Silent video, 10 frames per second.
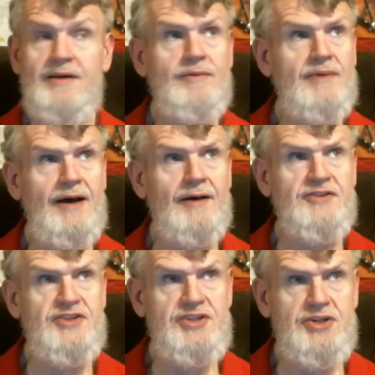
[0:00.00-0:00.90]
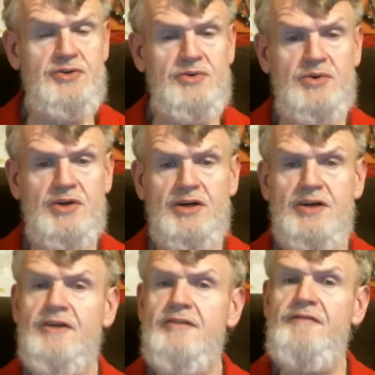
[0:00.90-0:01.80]
well, two
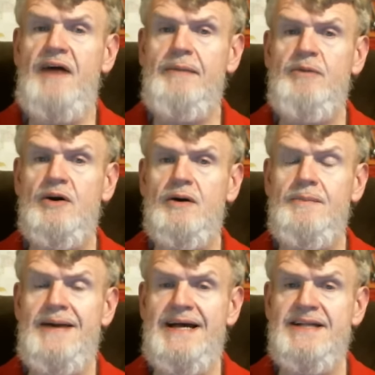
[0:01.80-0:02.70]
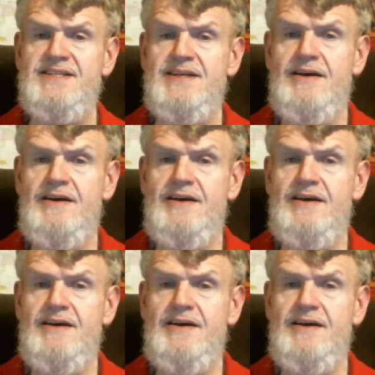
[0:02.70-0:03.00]
fibro meds,